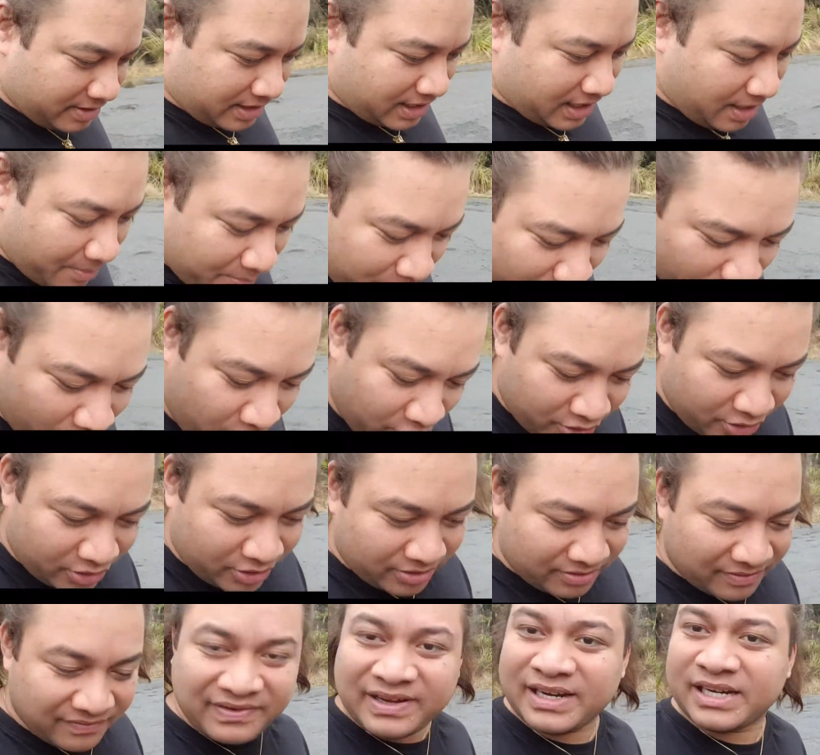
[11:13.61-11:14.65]
I'm going on an
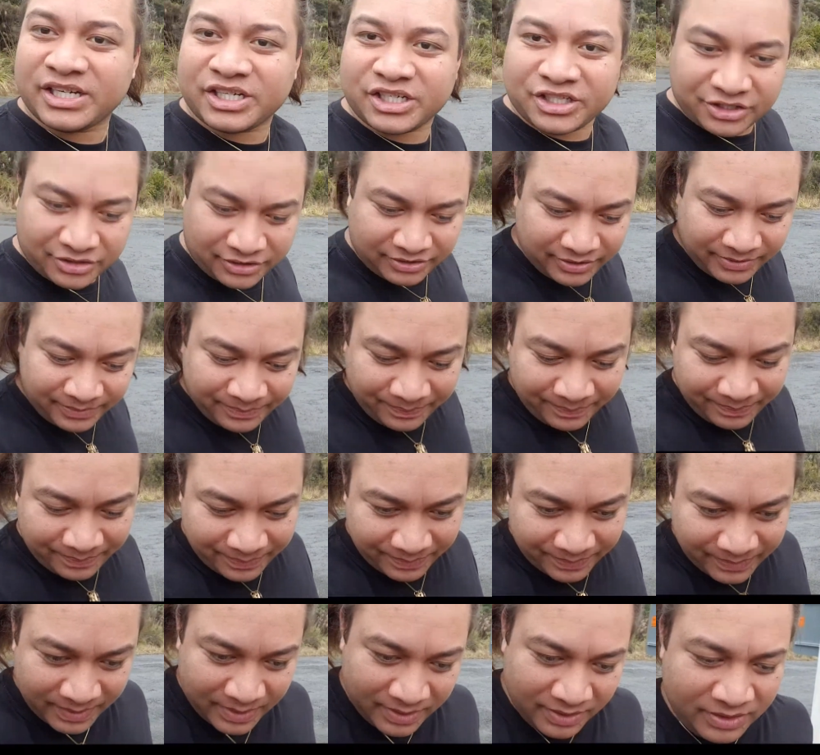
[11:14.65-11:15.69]
adventure
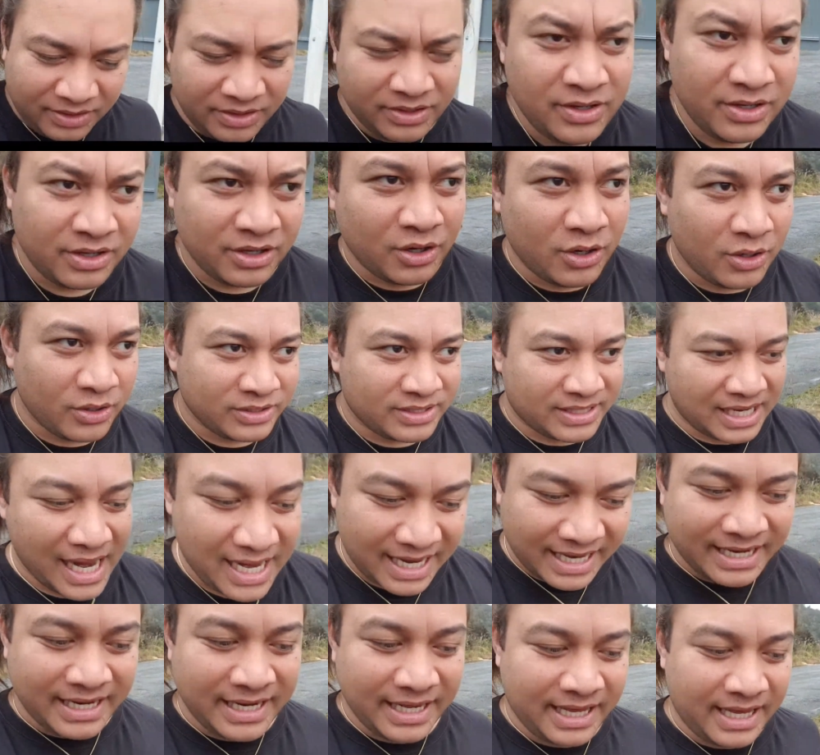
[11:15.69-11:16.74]
because I
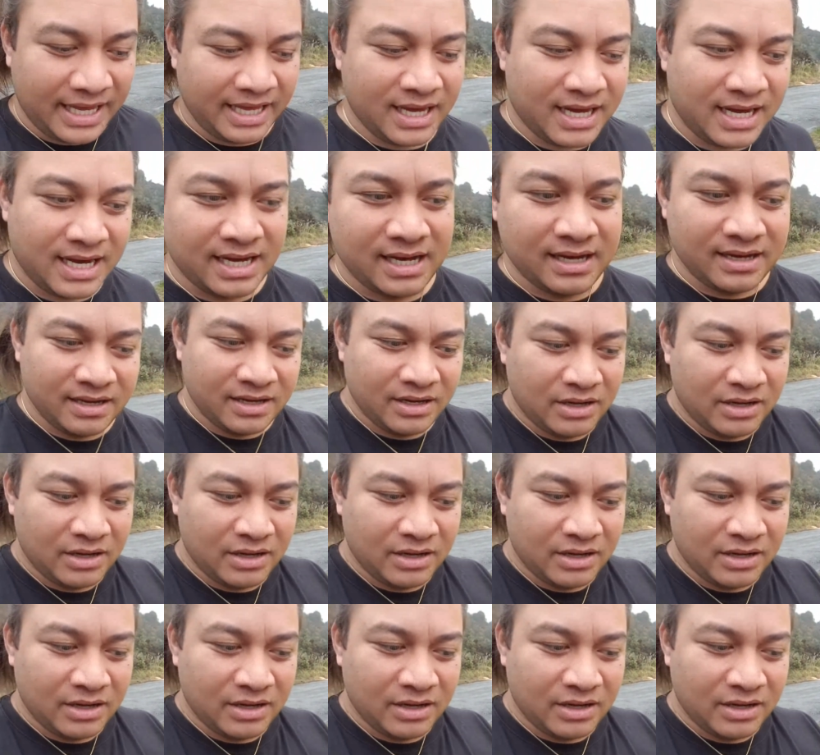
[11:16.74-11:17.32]
can hear